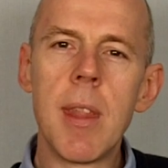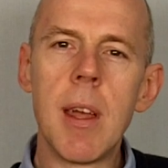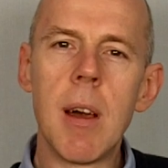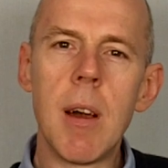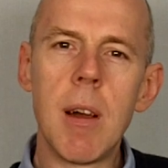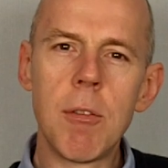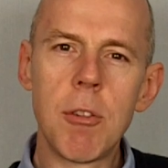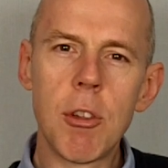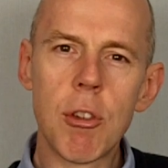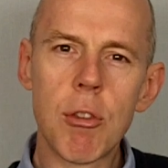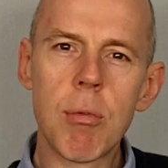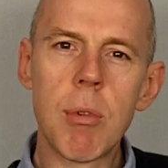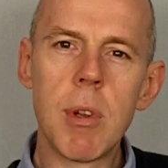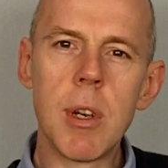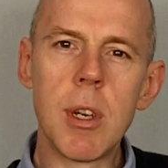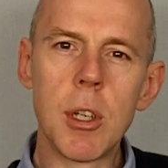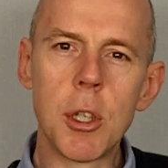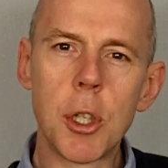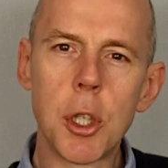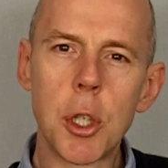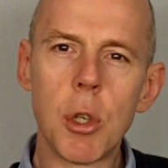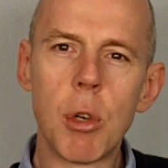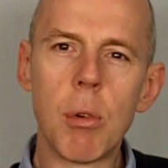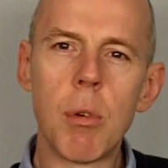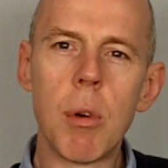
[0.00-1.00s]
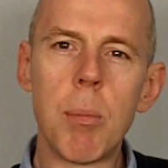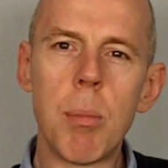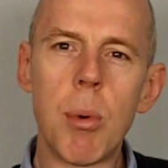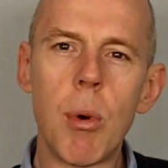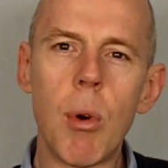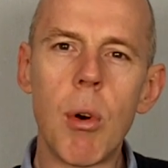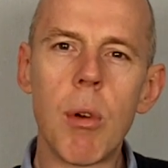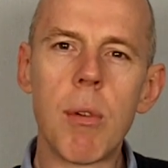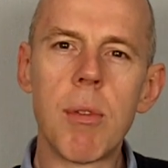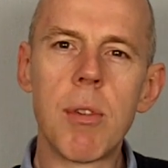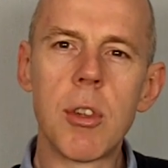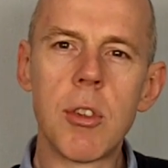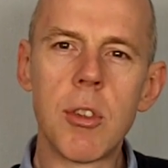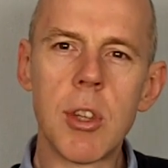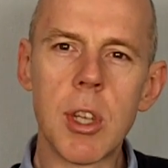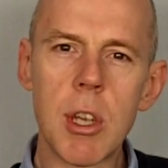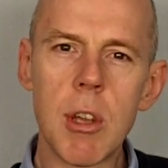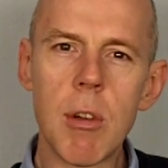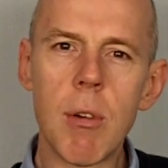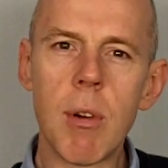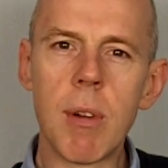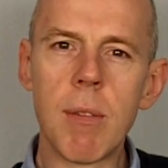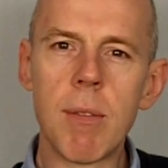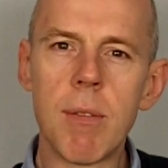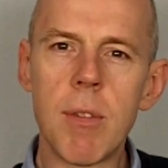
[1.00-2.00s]
Now, I've just written a short report for
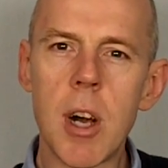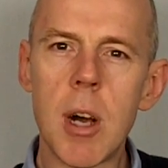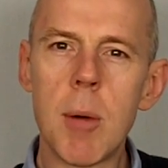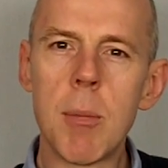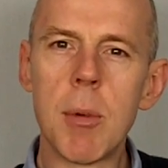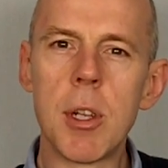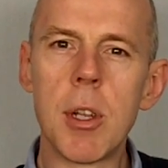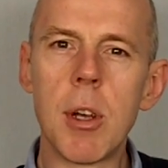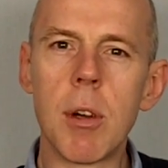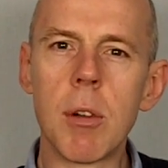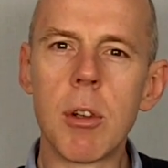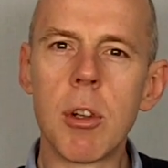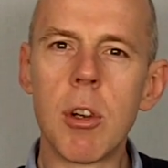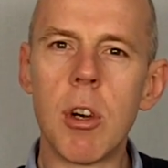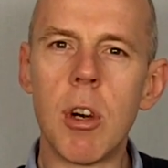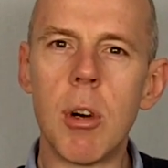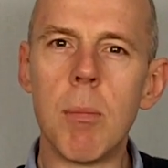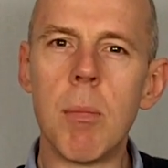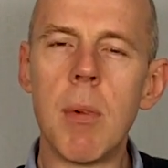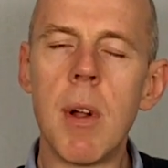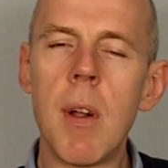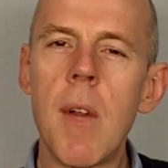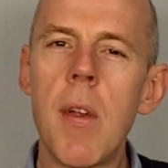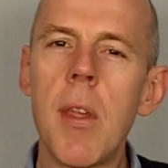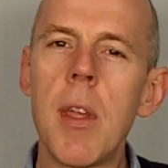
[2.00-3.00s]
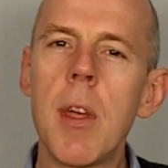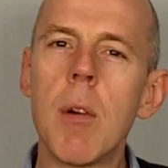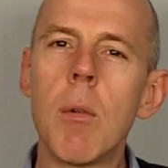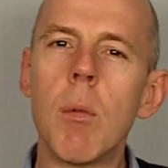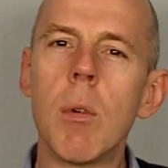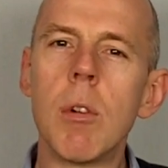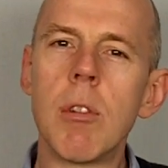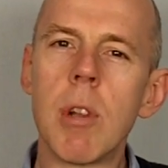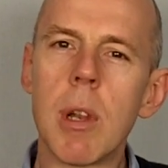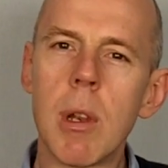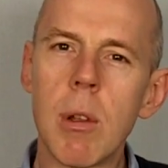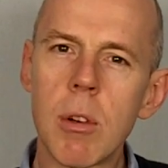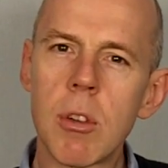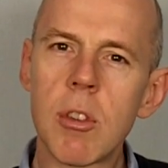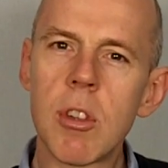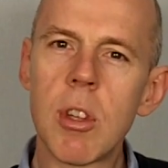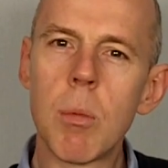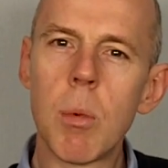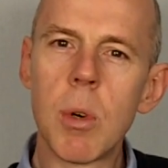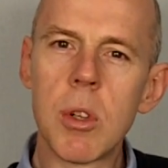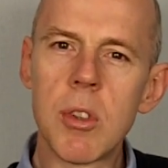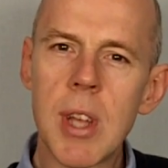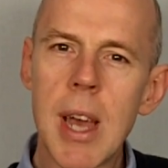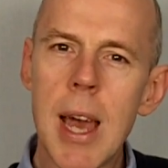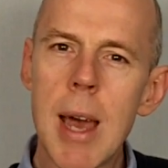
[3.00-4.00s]
securingpharma.com which looks
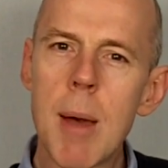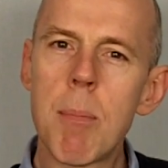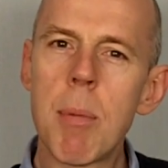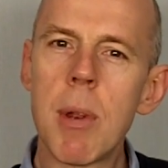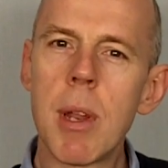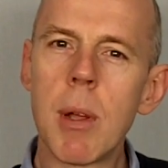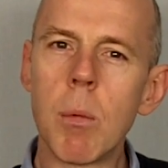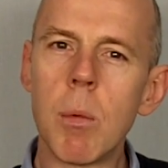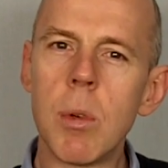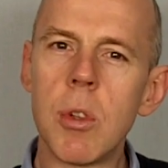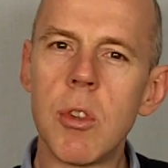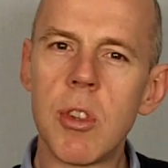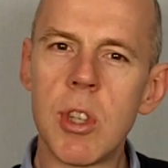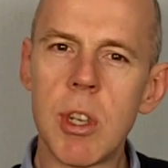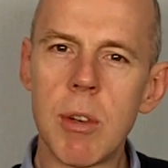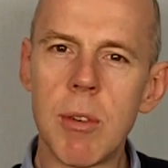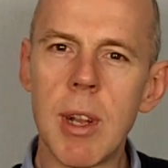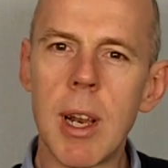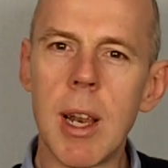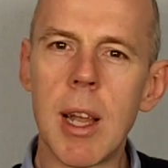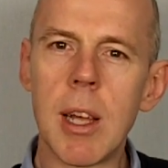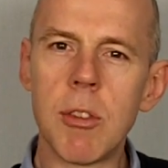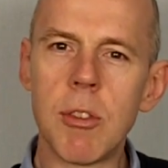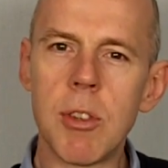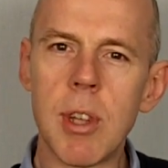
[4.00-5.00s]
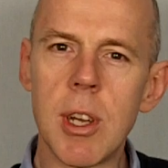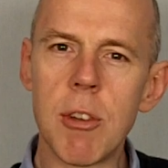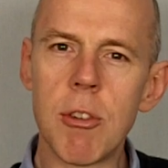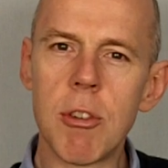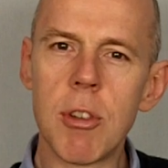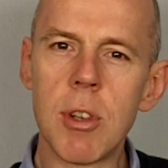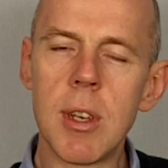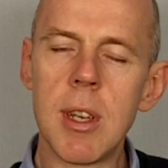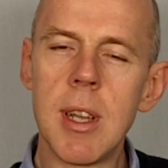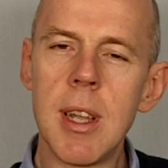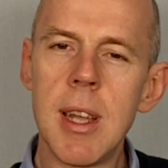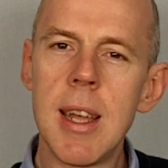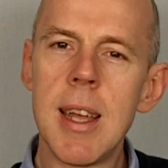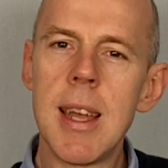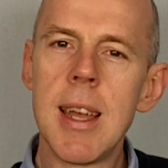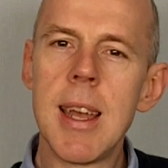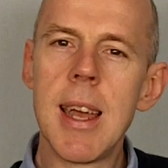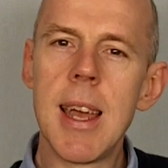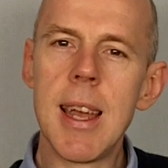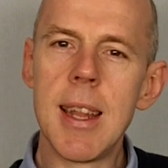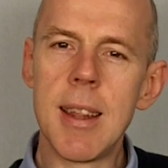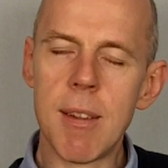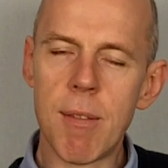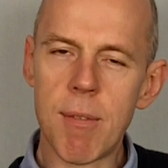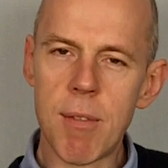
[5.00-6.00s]
at what's happening with serialization
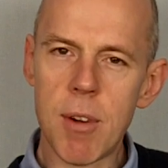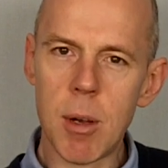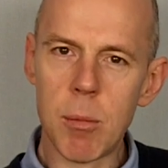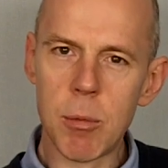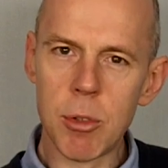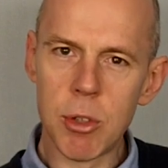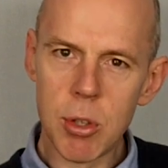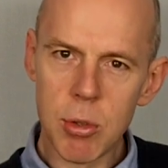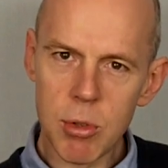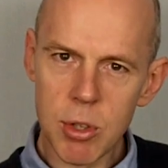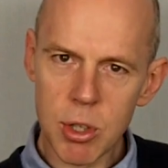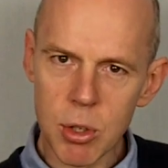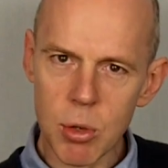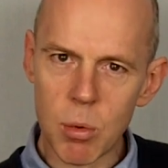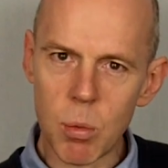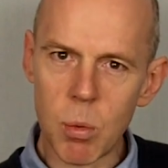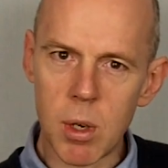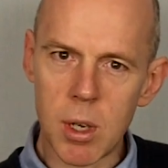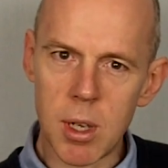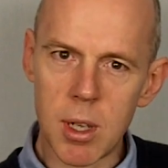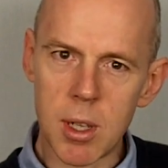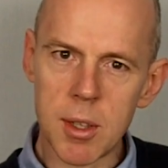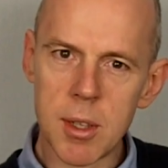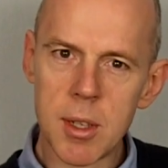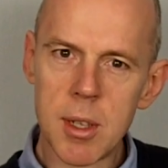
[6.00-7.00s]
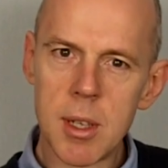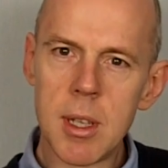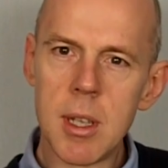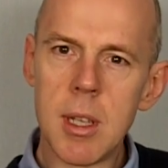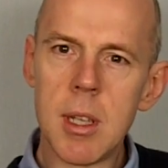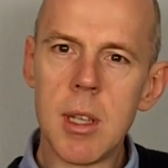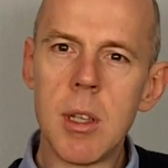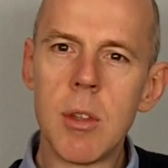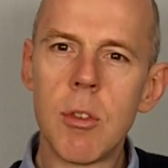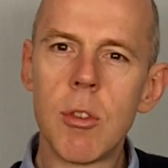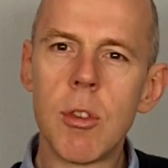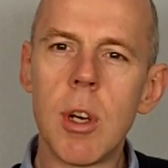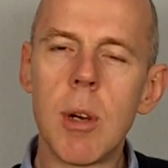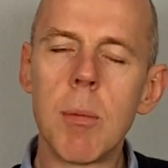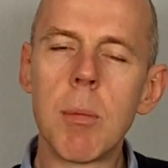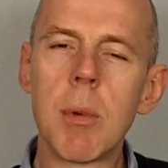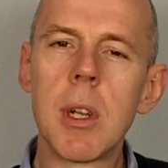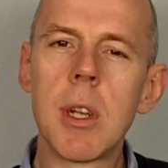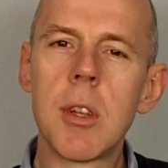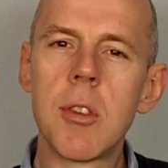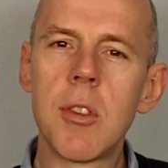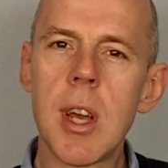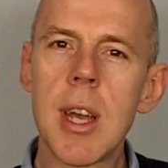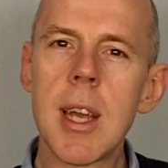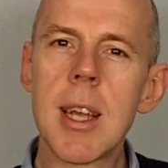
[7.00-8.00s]
in the pharmaceutical world. So I'm
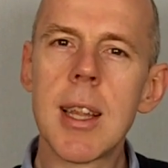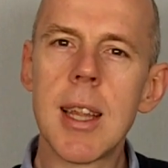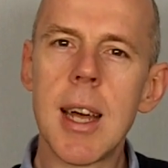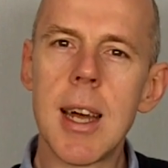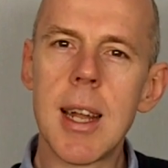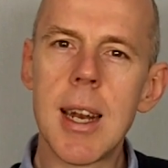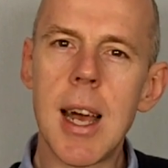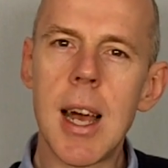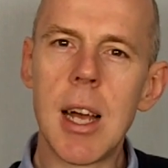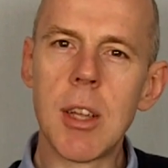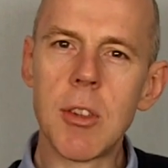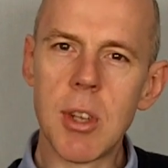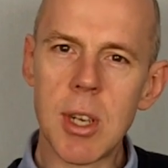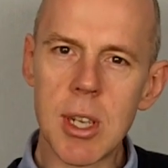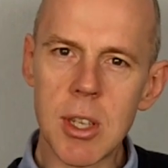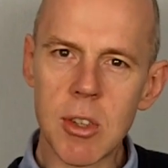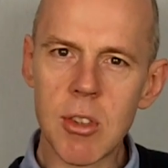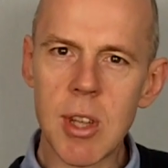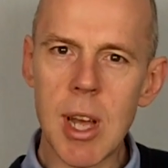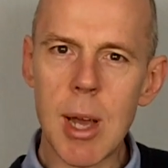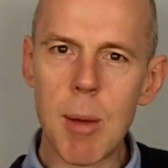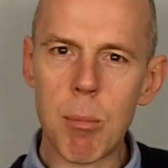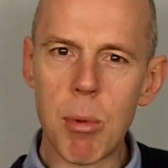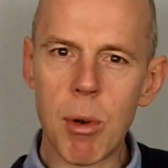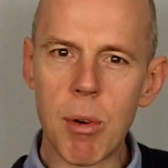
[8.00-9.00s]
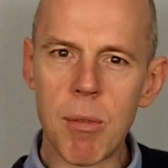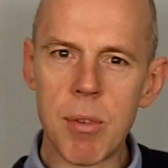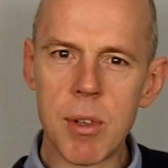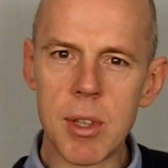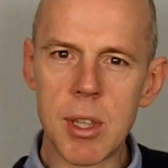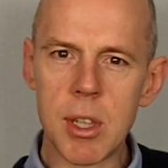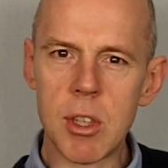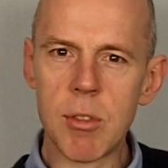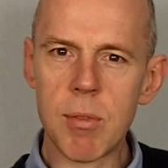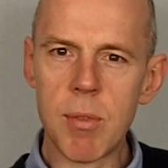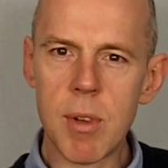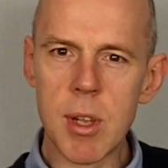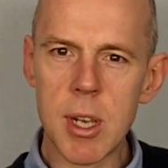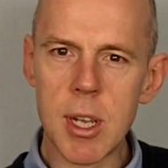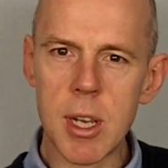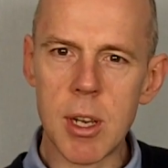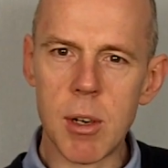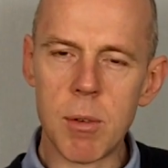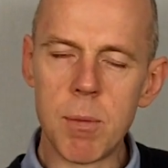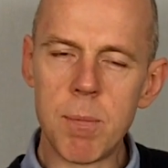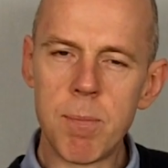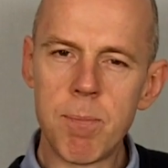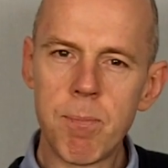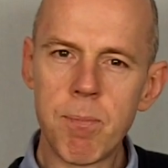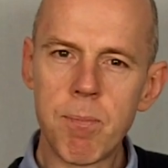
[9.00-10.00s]
going to take that as an example for this
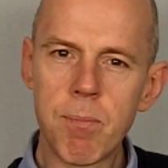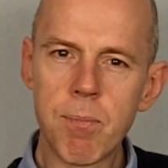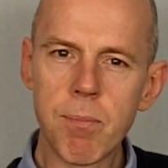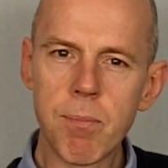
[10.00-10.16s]
video.